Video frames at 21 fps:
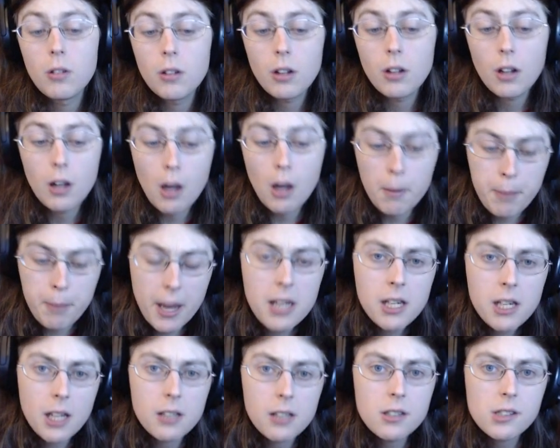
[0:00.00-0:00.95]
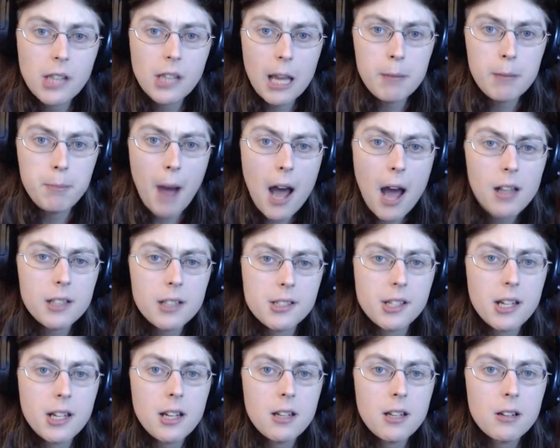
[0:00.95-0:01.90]
opinions and
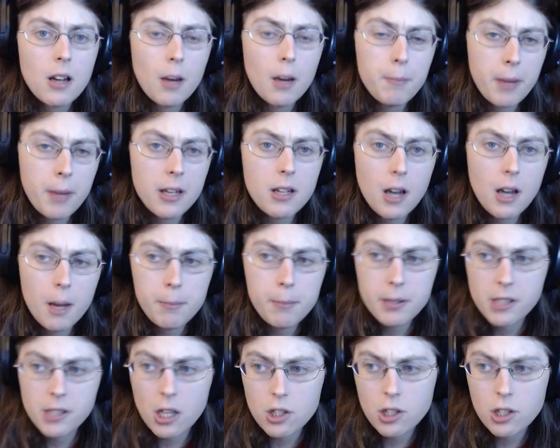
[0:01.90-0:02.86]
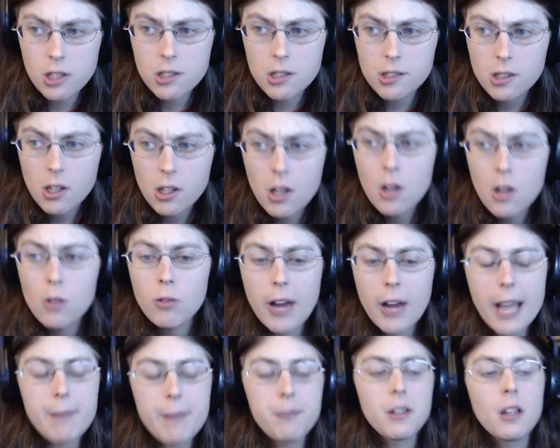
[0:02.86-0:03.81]
policy positions,
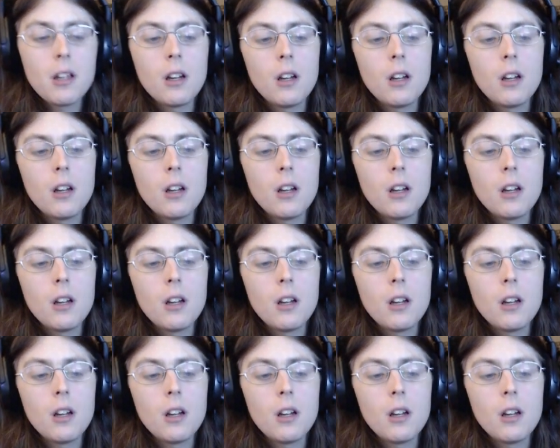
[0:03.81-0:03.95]
right?